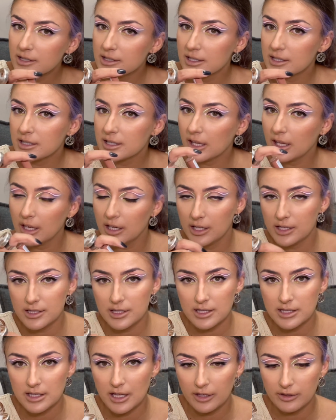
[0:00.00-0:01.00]
the stickiness
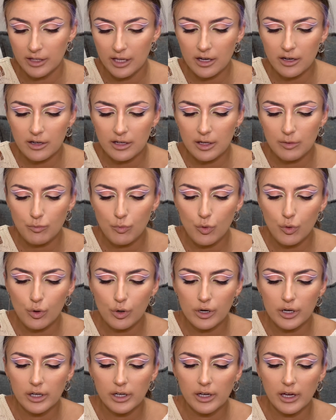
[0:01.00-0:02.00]
is not there
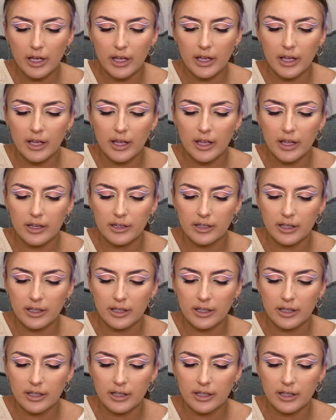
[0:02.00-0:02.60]
anymore and